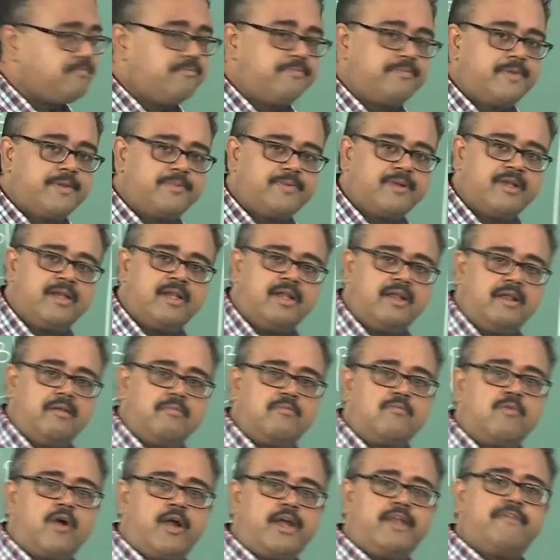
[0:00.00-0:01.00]
people
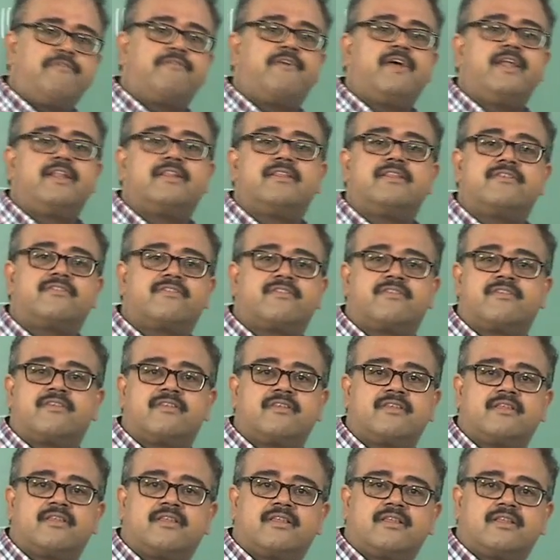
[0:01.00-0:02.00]
modified this,
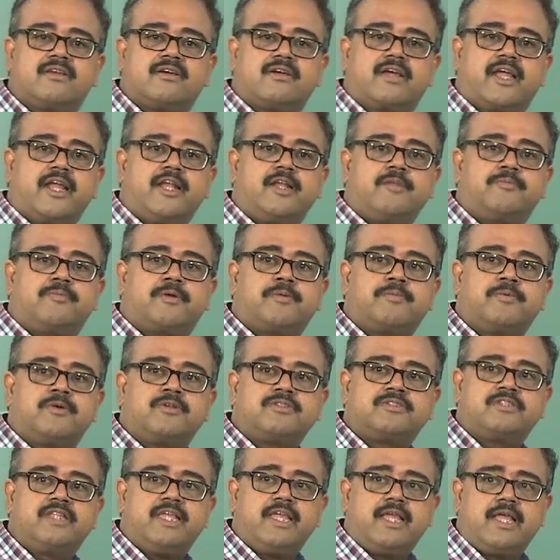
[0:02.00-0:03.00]
okay, to
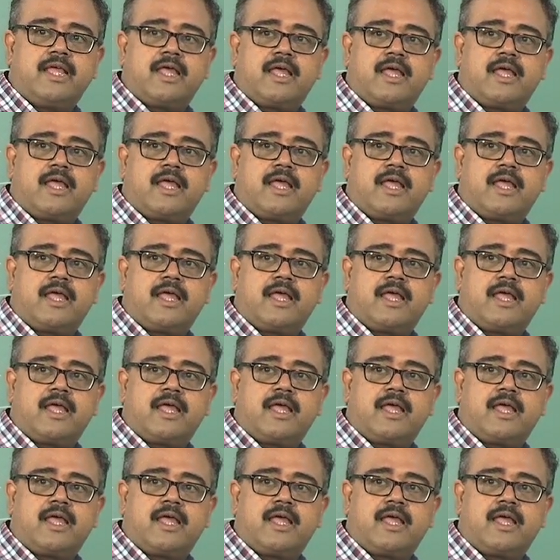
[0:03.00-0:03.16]
propose the